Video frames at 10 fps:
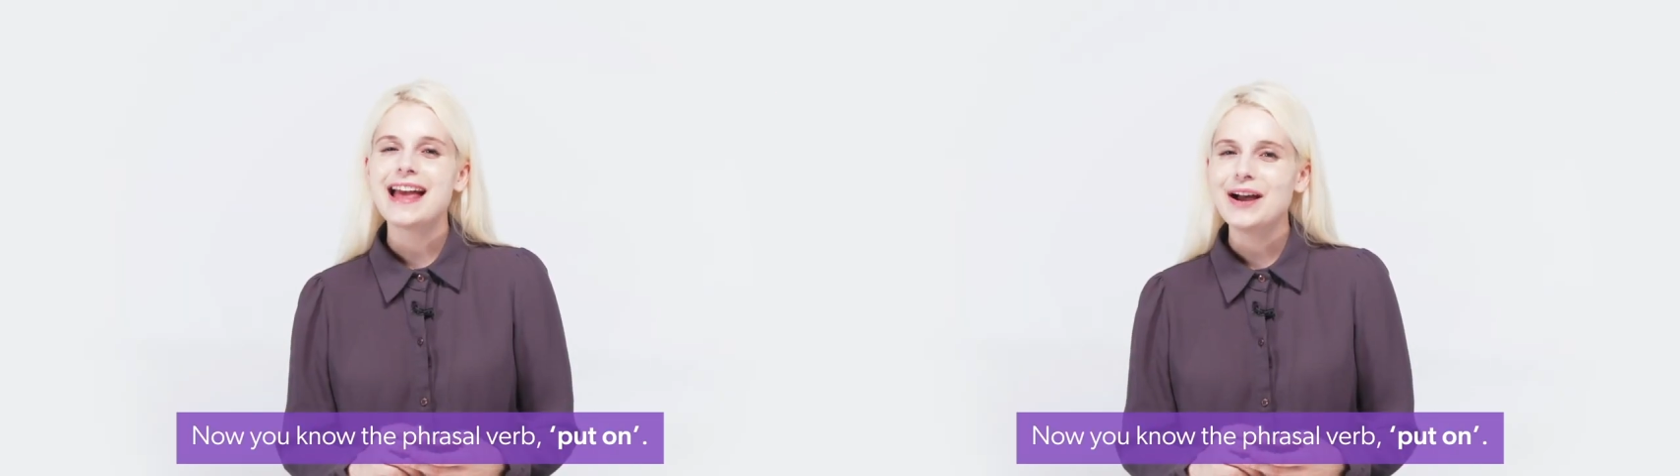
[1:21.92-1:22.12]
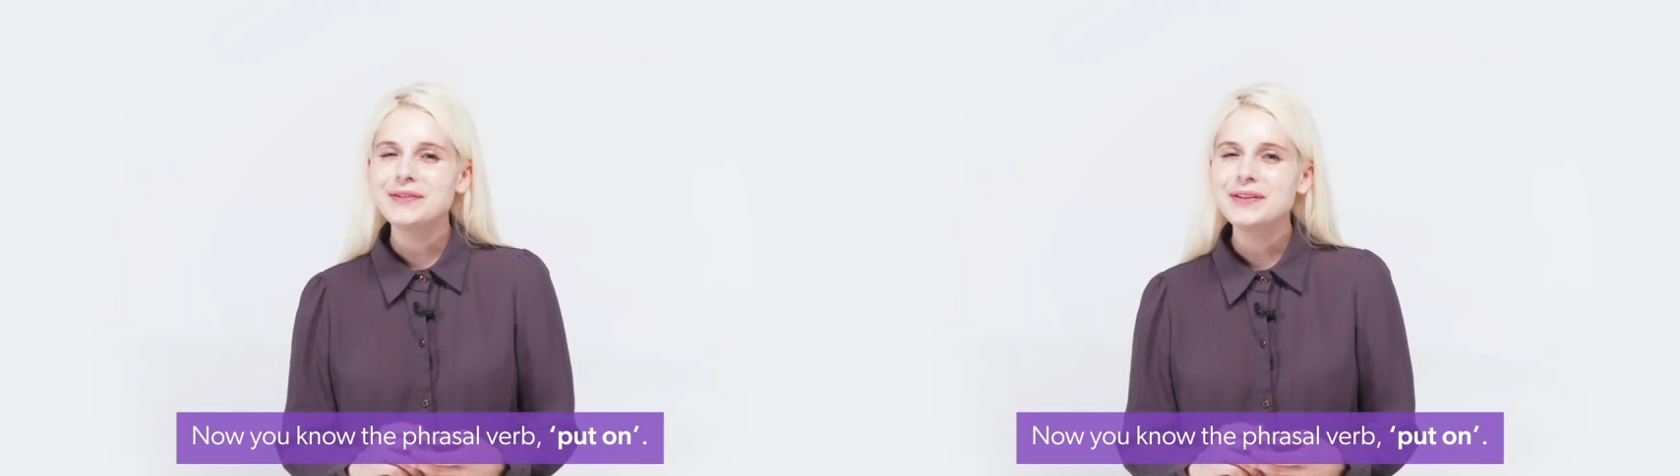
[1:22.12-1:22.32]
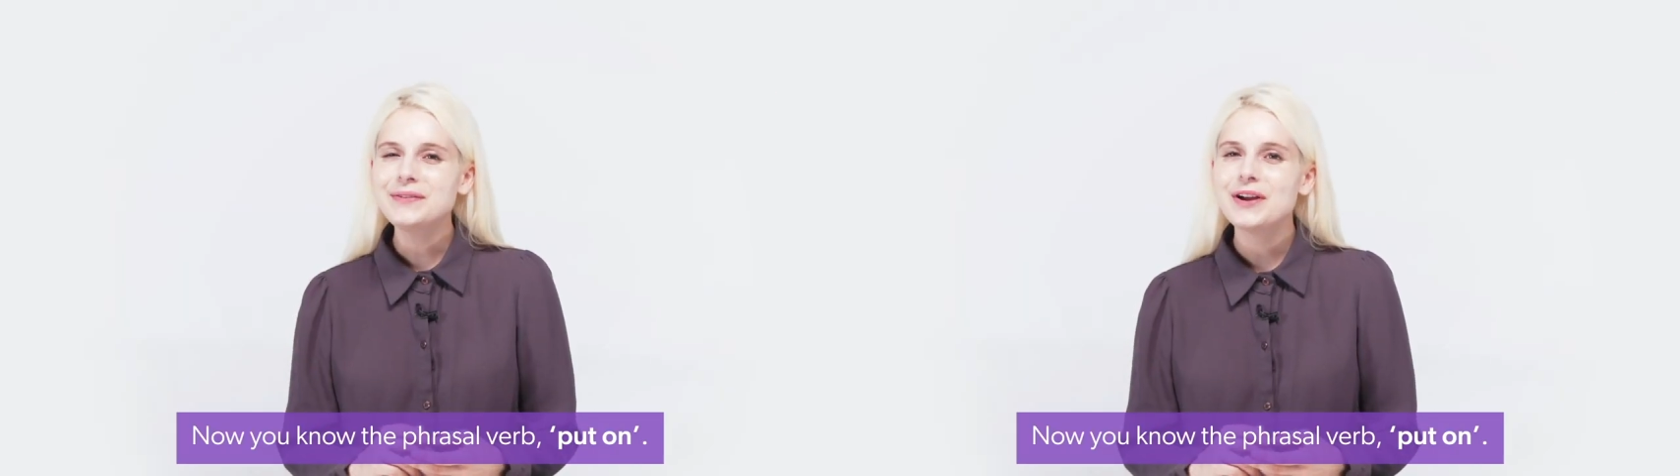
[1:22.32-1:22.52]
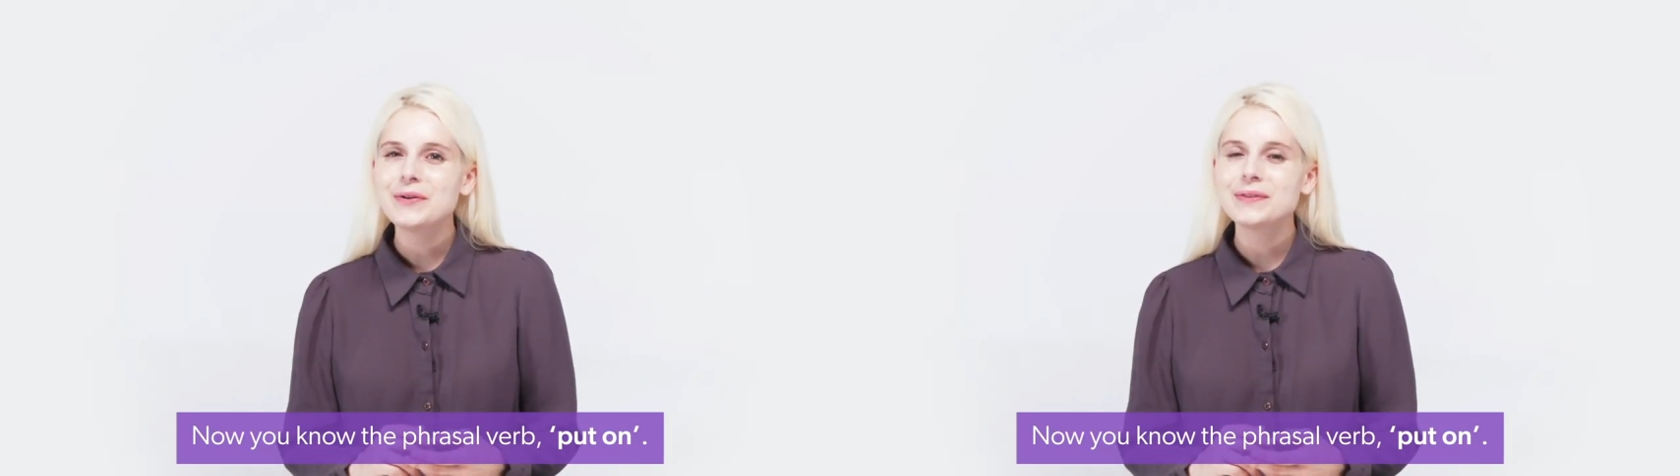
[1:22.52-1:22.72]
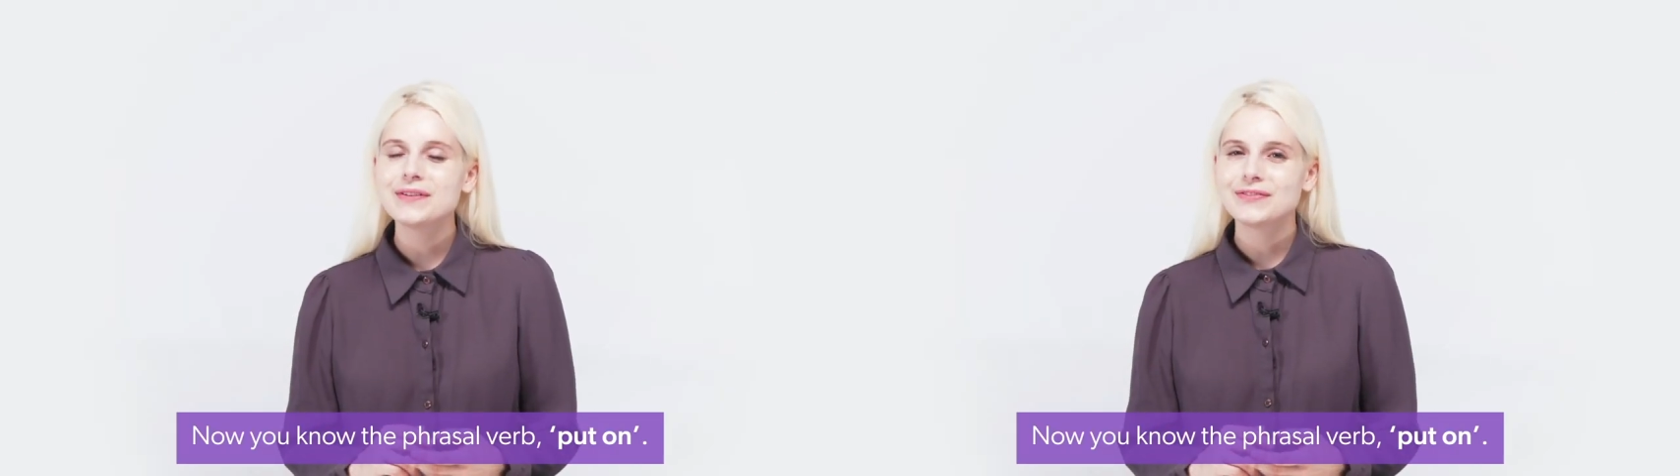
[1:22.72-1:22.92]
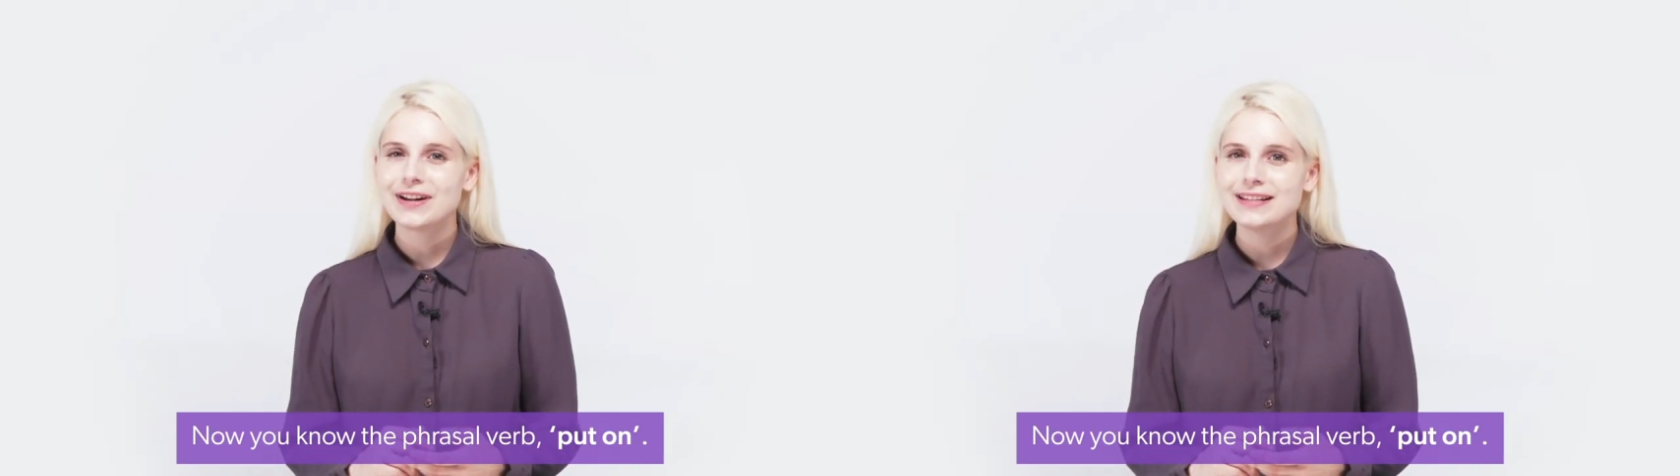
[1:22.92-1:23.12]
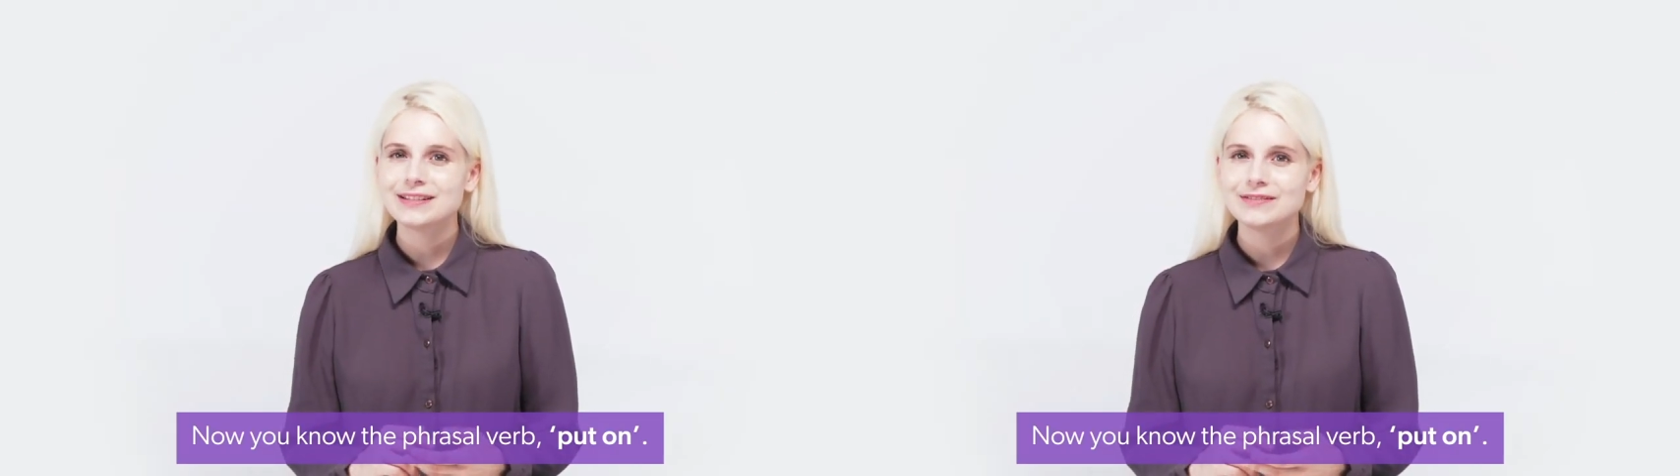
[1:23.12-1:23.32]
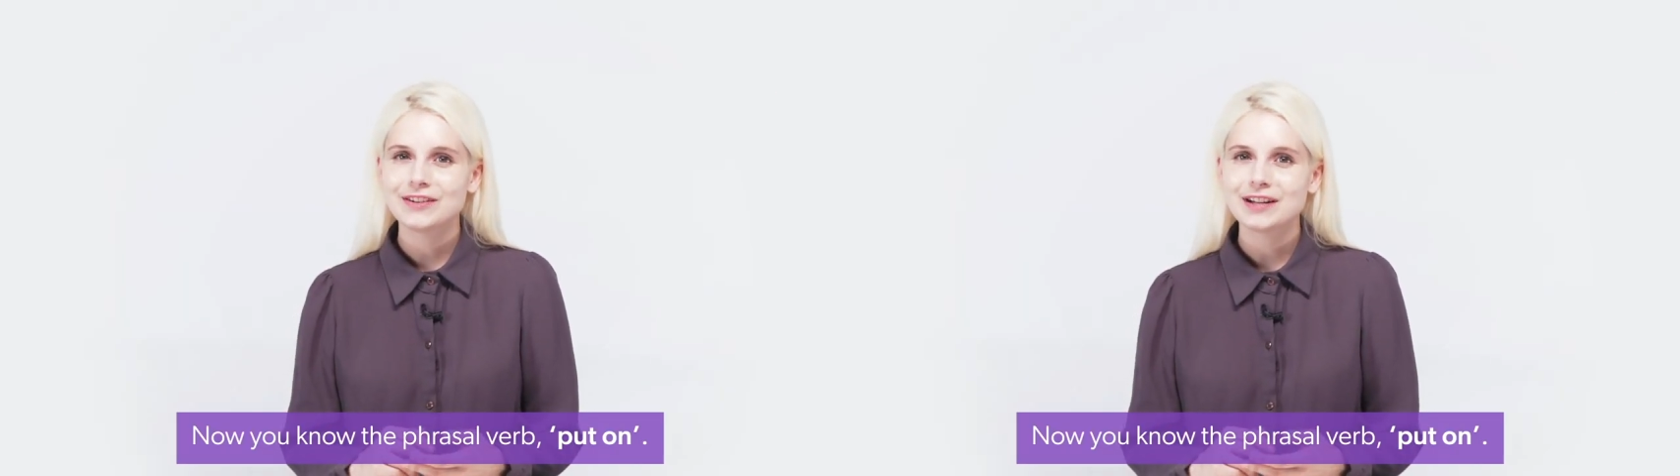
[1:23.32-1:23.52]
Now you know the
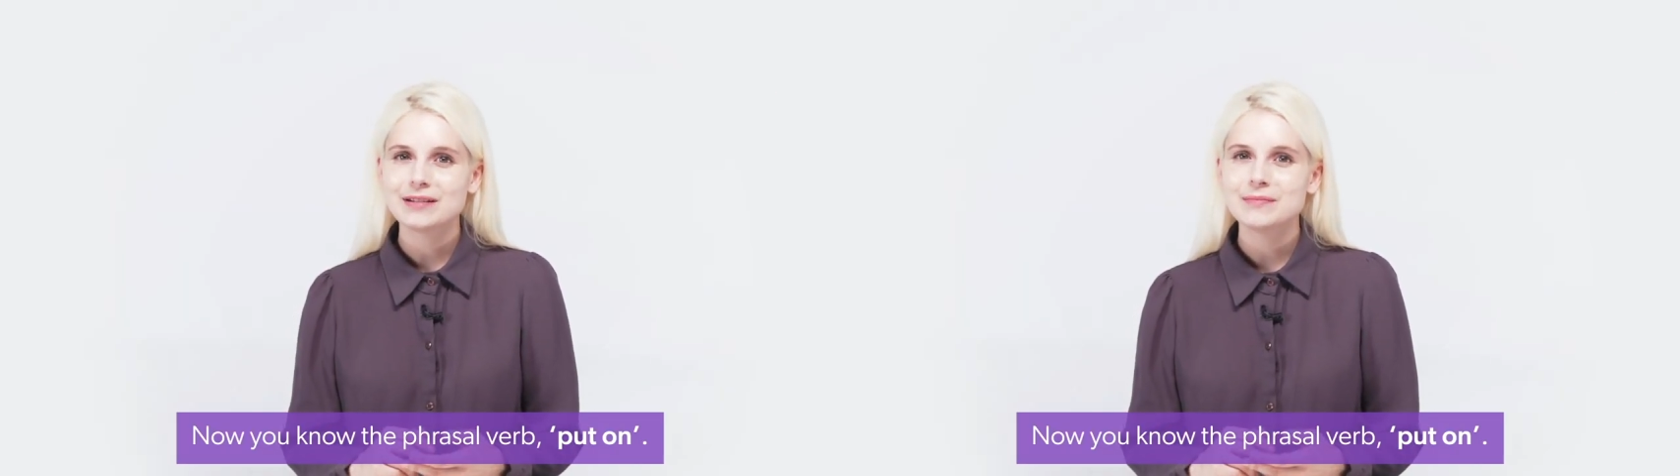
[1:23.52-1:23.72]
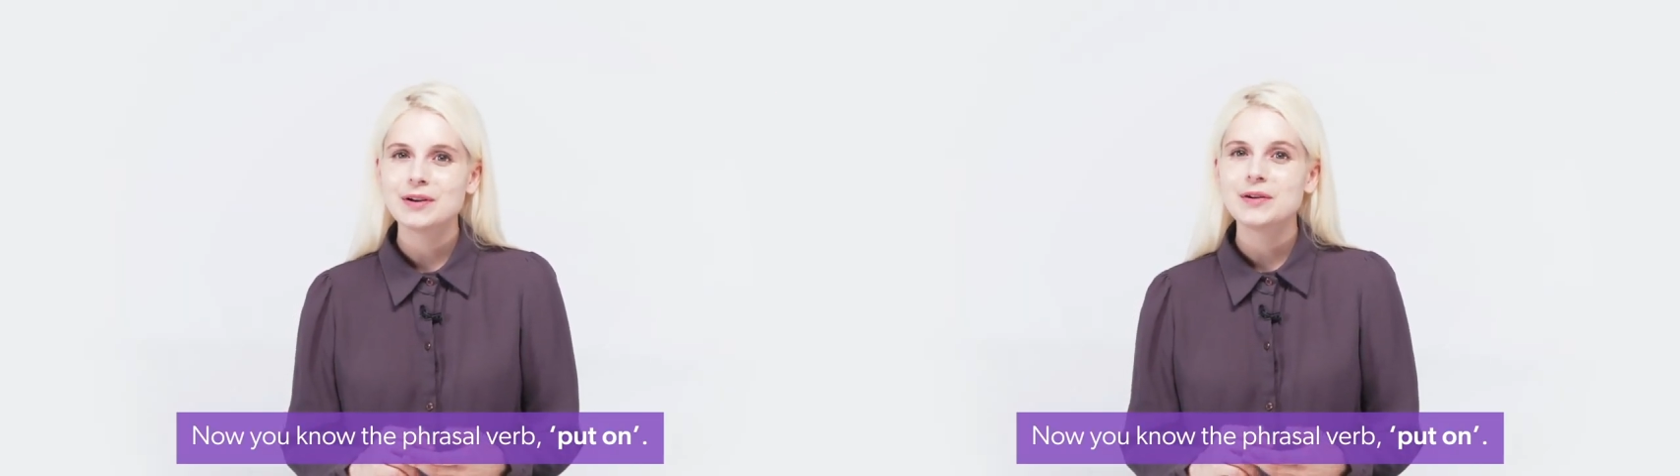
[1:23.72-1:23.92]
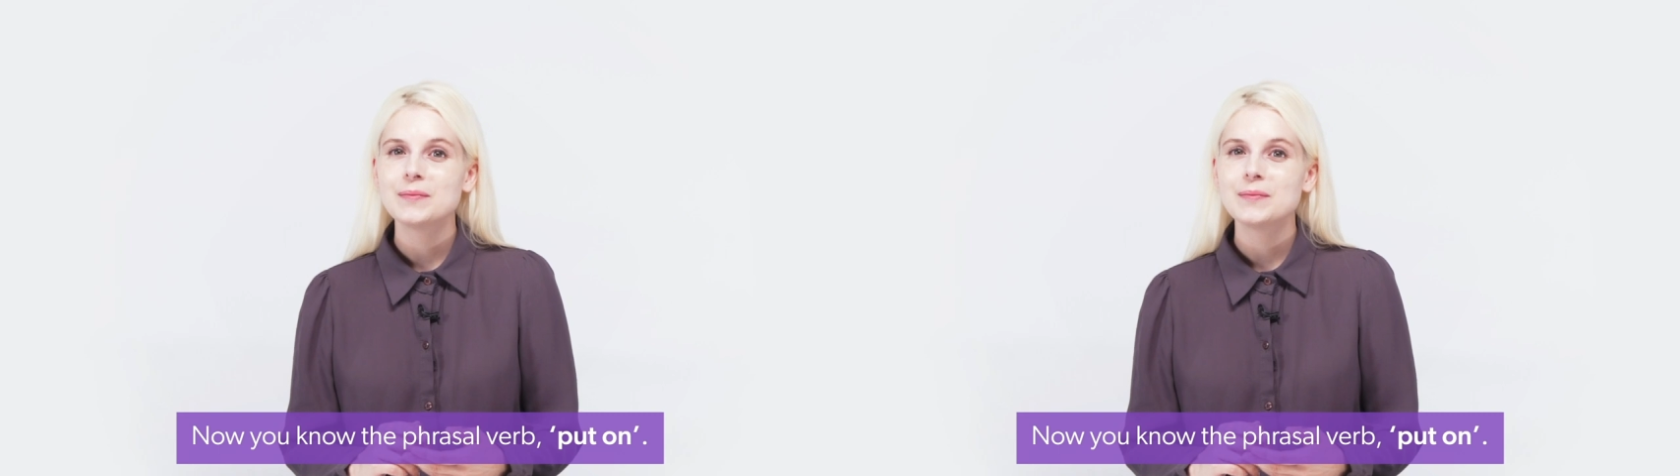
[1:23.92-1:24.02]
phrasal verb